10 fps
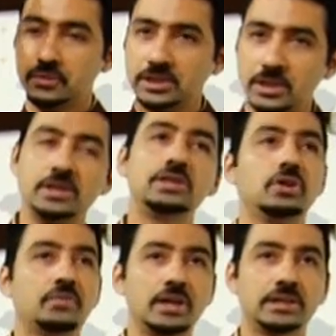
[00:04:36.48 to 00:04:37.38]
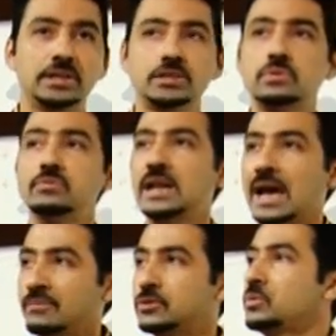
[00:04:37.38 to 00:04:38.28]
fraternity of architects, we will
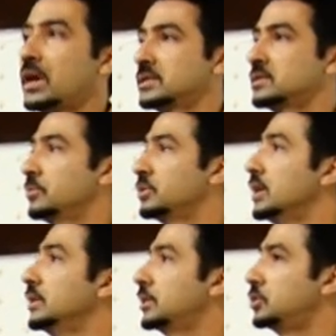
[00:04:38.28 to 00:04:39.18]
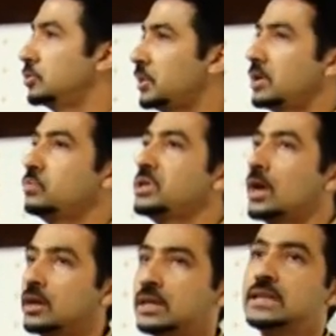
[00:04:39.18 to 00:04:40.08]
have to accept that today we
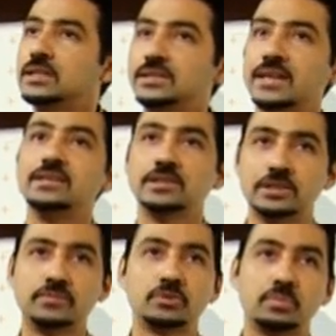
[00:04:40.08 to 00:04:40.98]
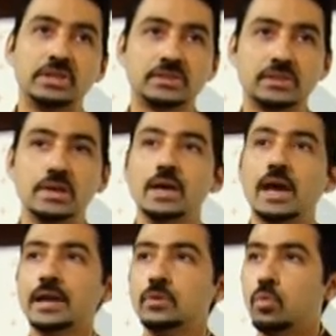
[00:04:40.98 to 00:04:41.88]
are in a tentative space.
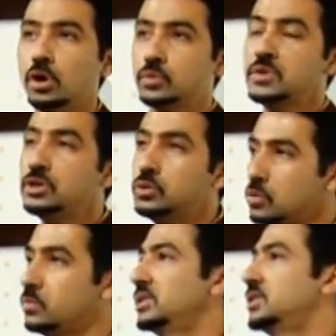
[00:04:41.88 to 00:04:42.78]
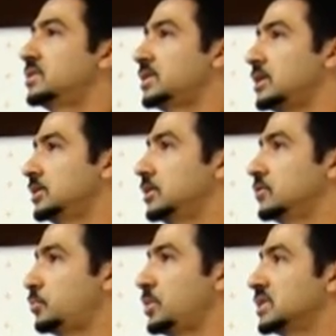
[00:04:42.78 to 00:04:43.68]
And what we do with this tentative
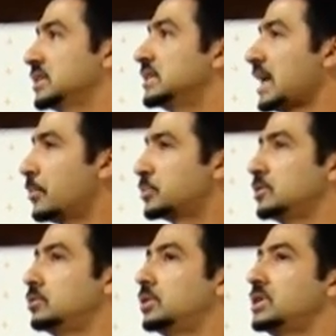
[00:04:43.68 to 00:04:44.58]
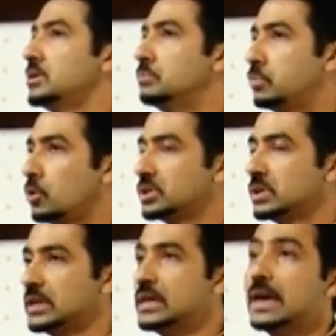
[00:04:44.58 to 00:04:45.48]
space is absolutely
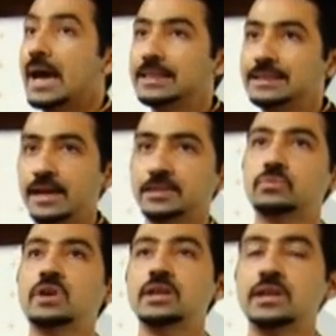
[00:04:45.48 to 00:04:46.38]
important, and that's where an